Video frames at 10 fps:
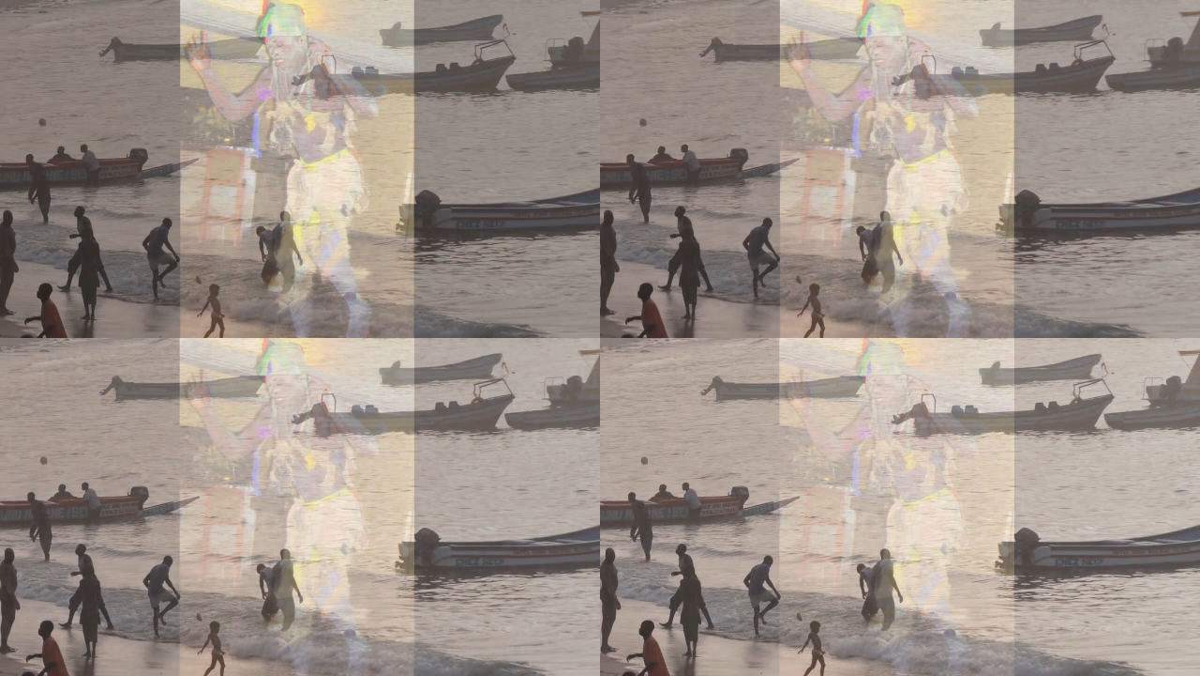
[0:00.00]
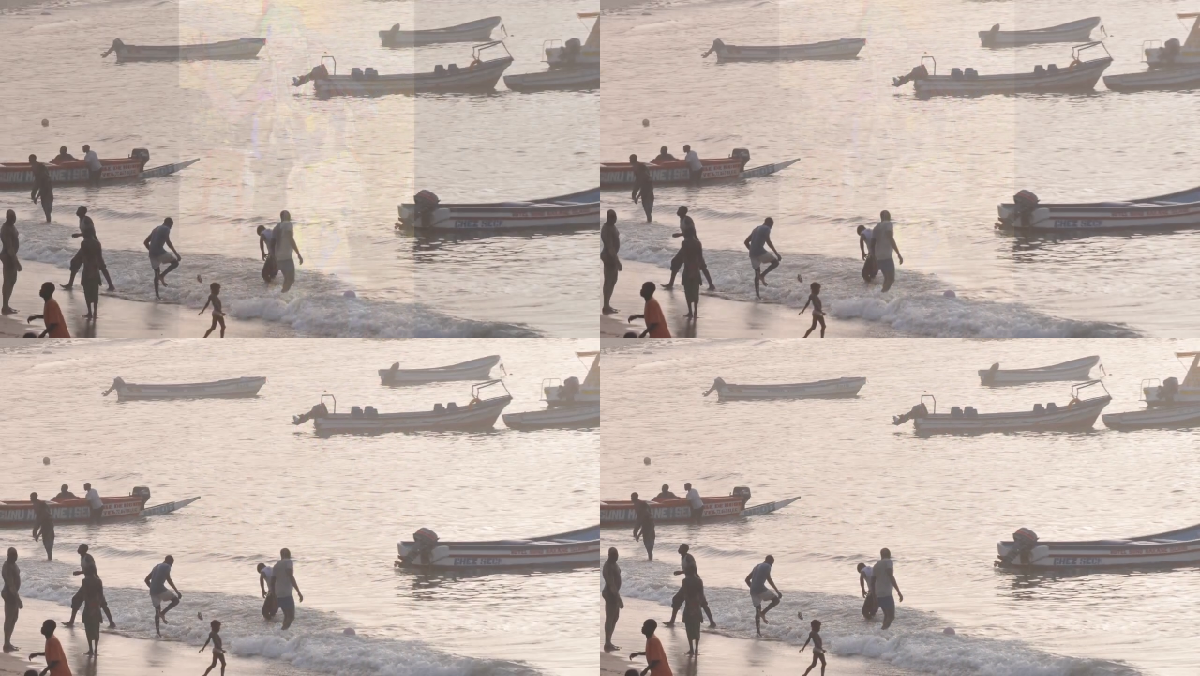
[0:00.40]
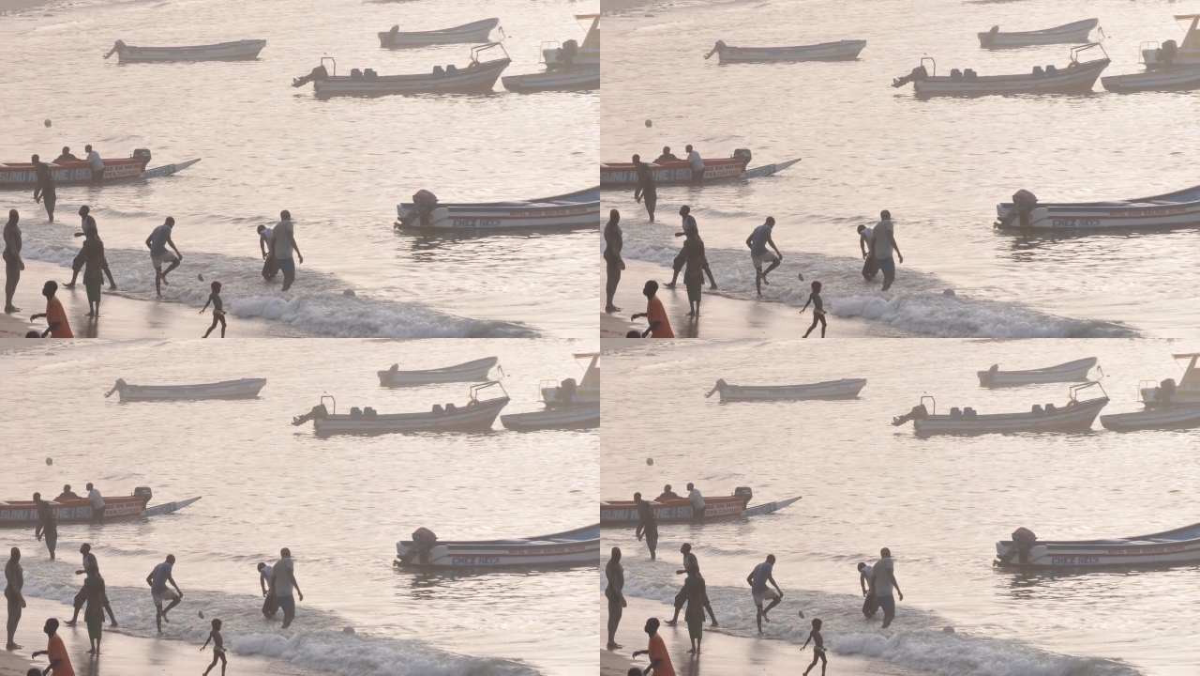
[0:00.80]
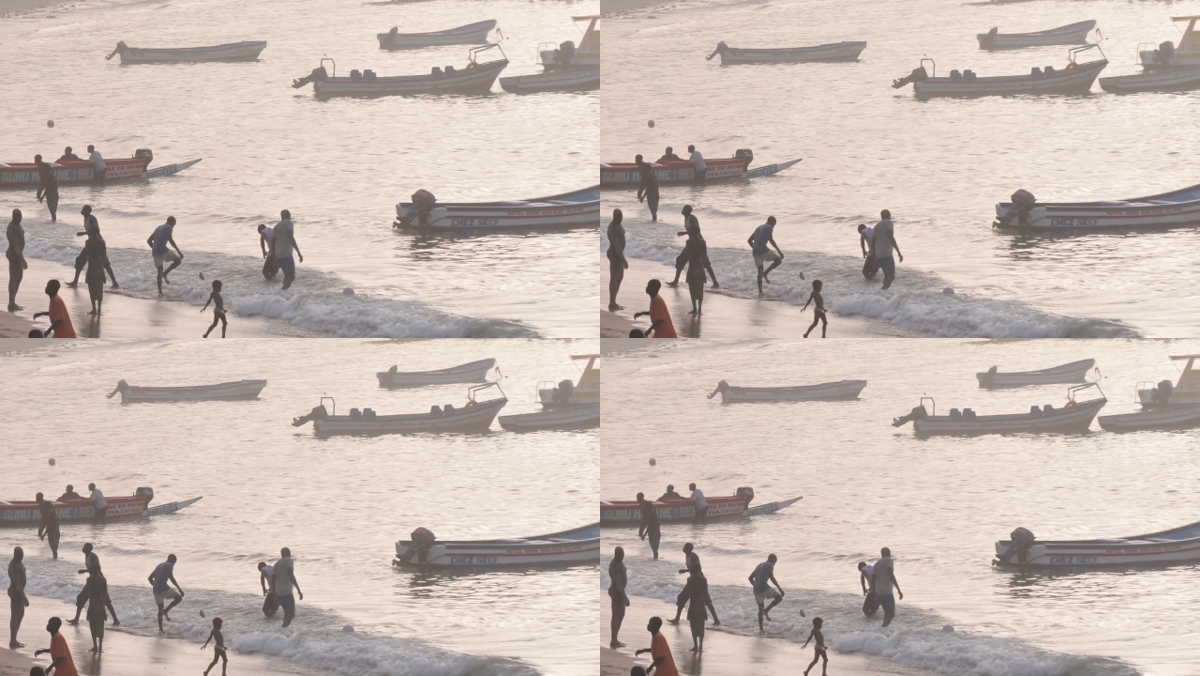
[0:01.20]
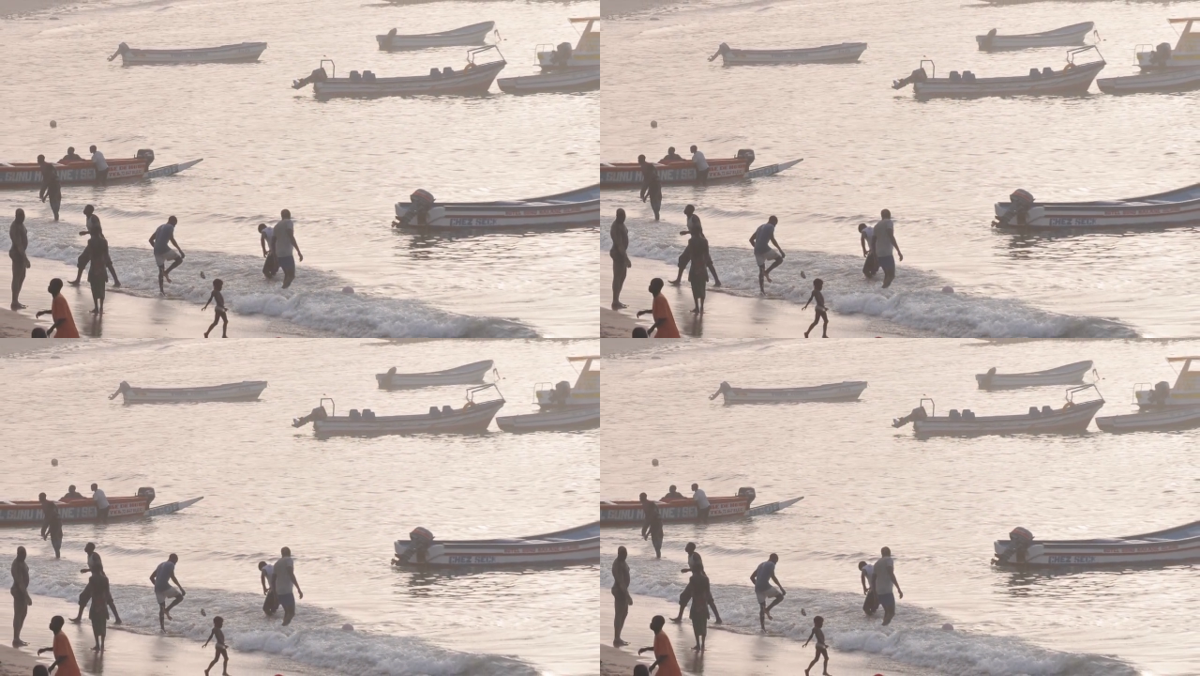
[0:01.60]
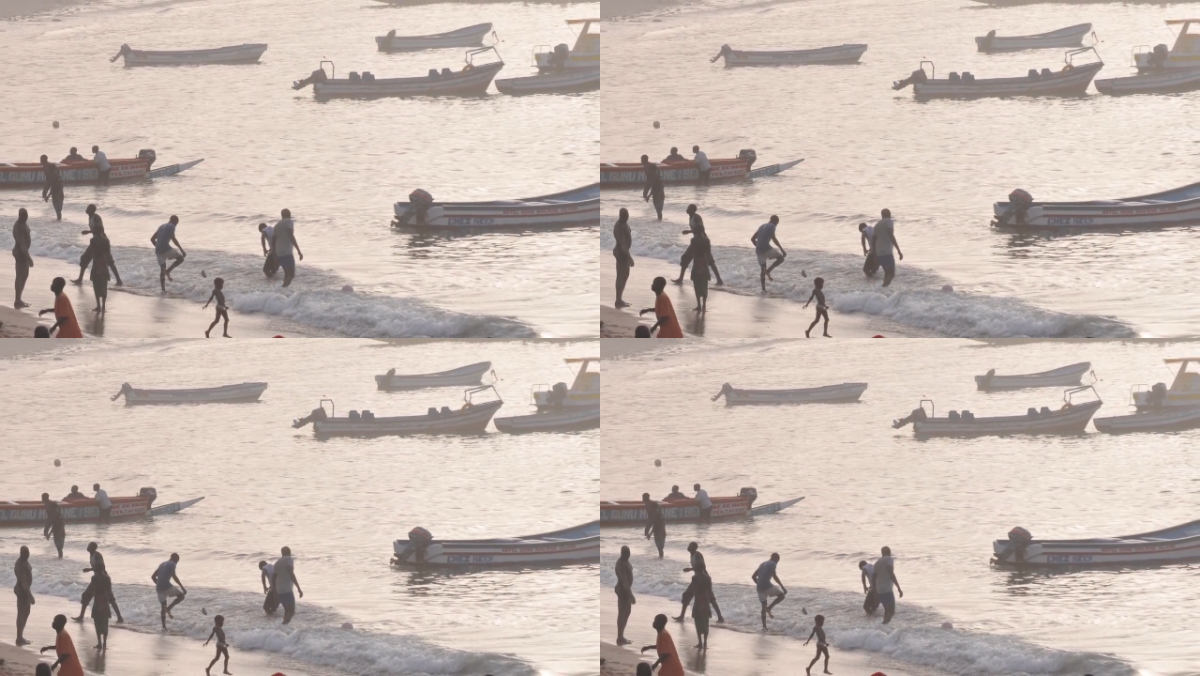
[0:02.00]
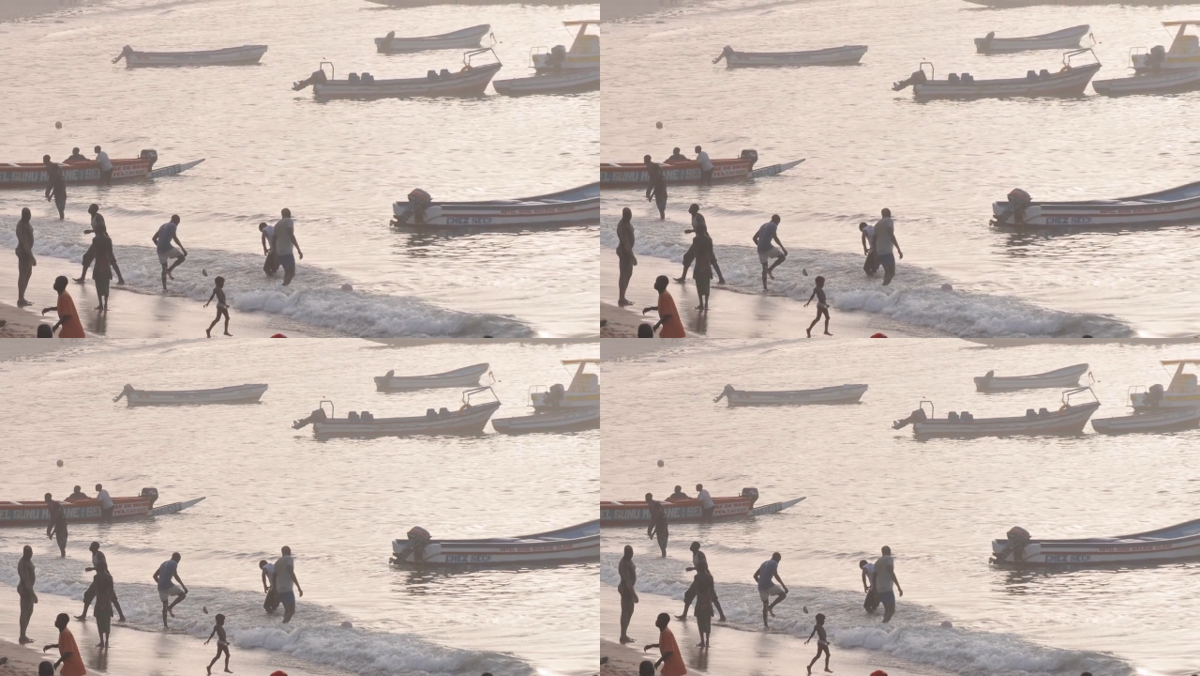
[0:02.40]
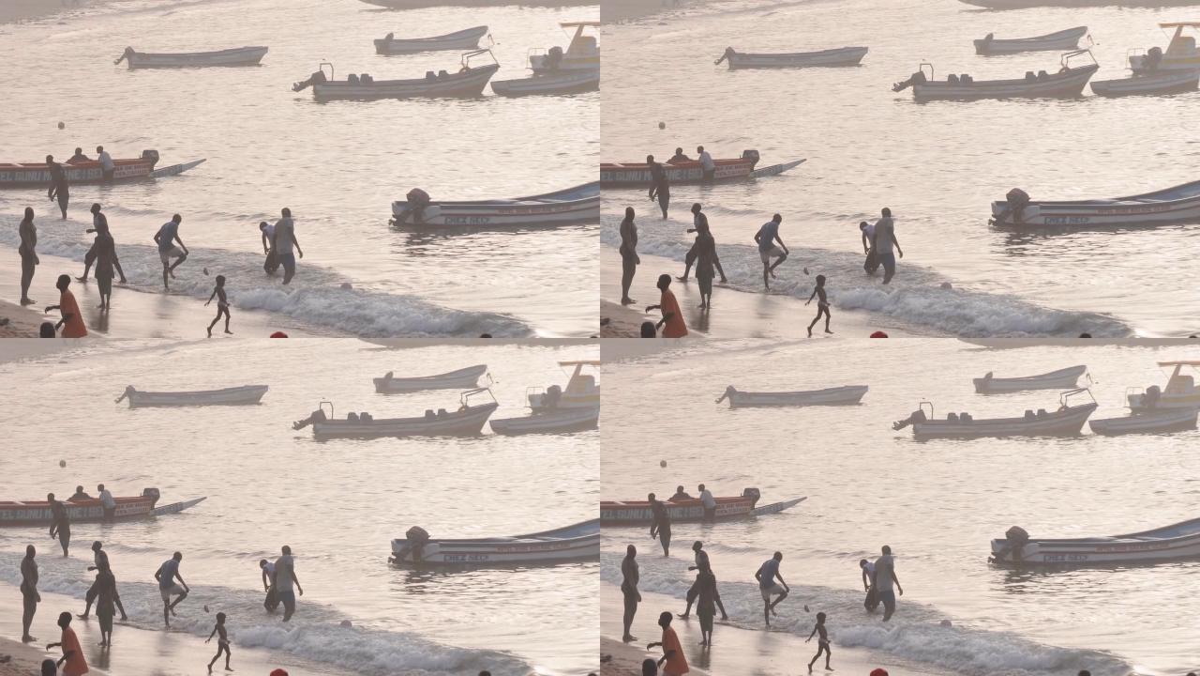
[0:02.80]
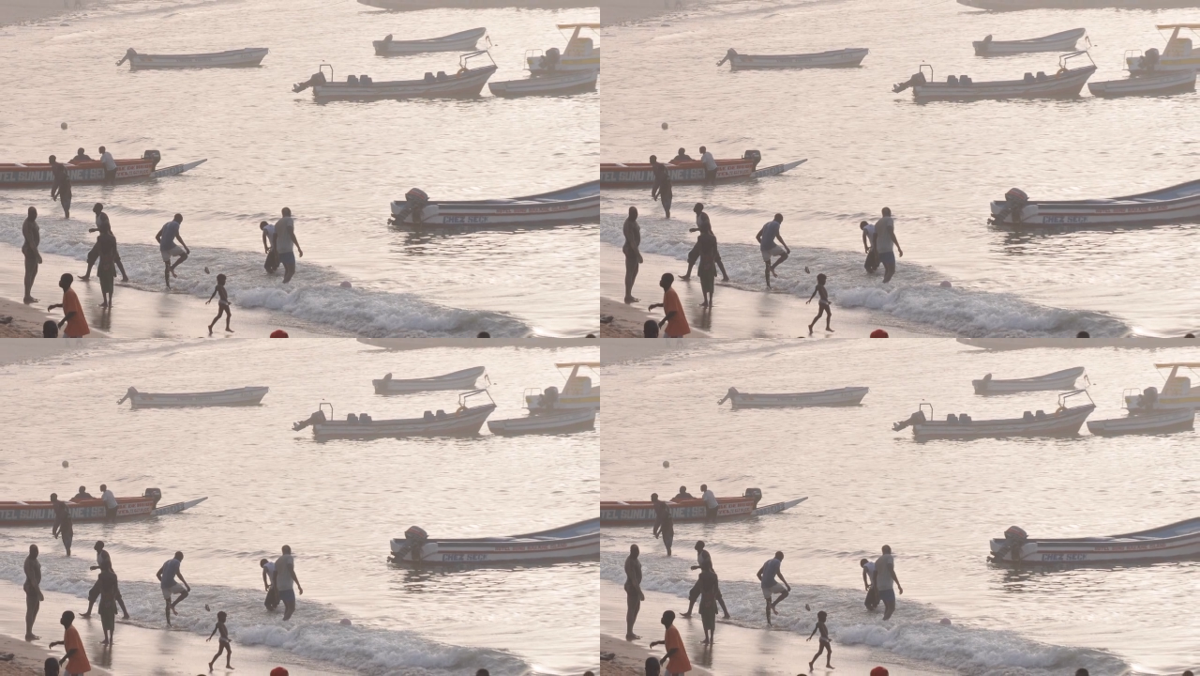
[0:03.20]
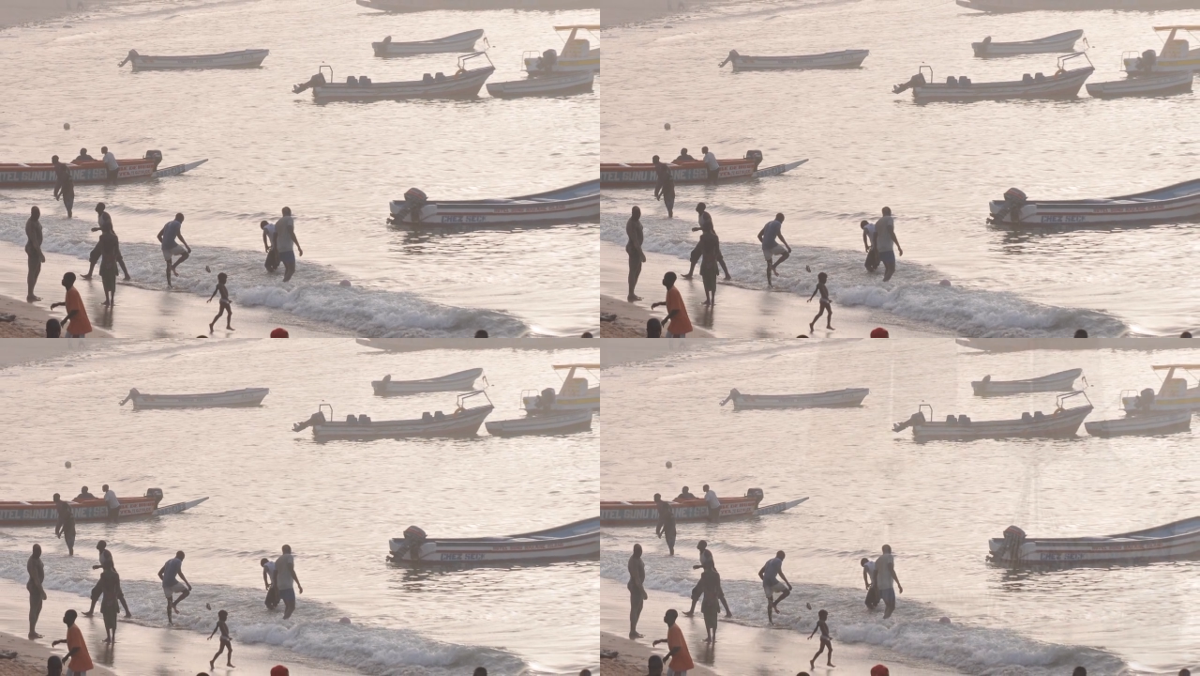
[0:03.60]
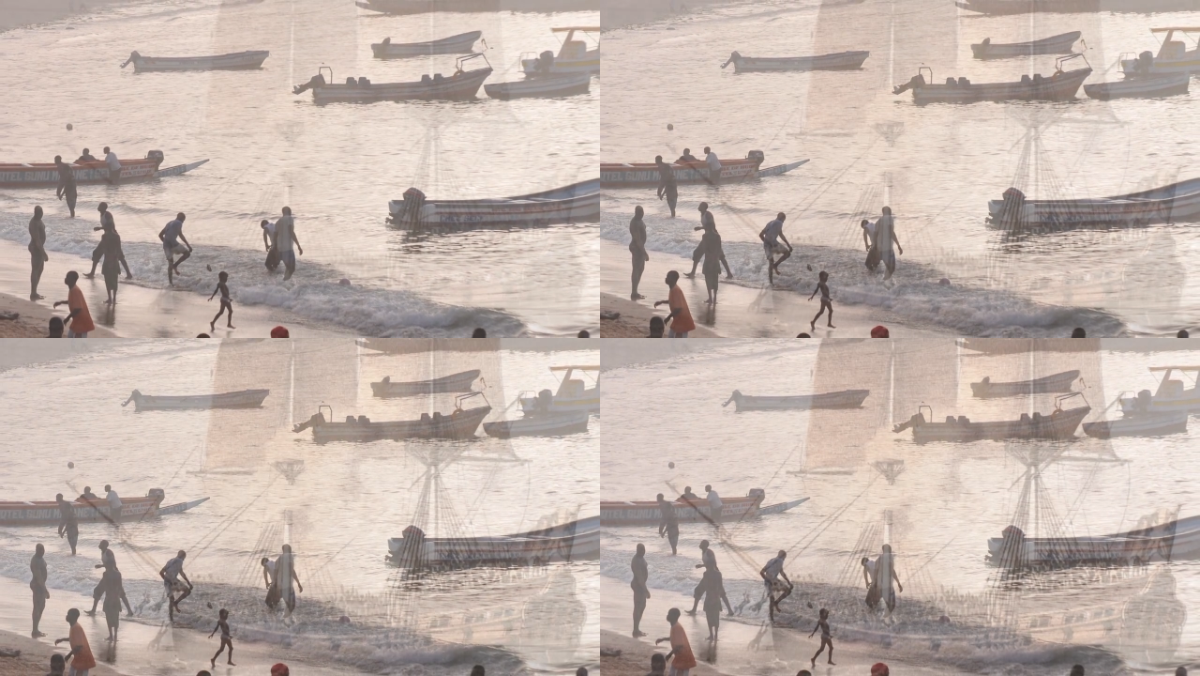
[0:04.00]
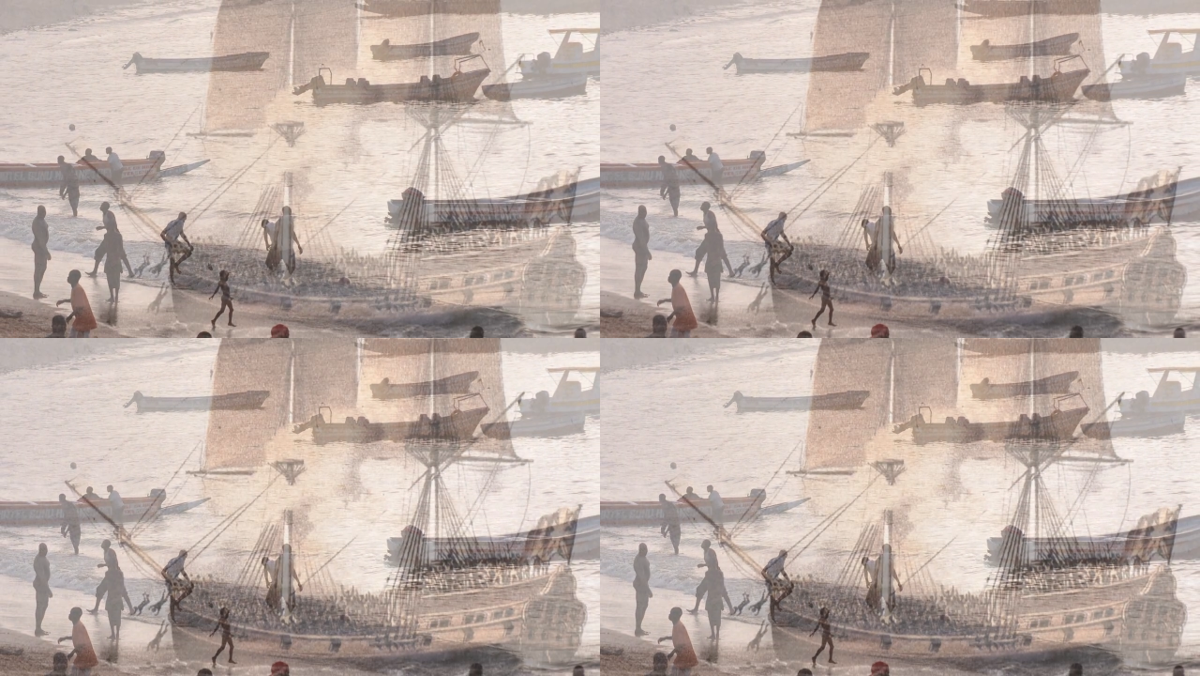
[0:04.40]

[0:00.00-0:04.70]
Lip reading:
(no speaker visible)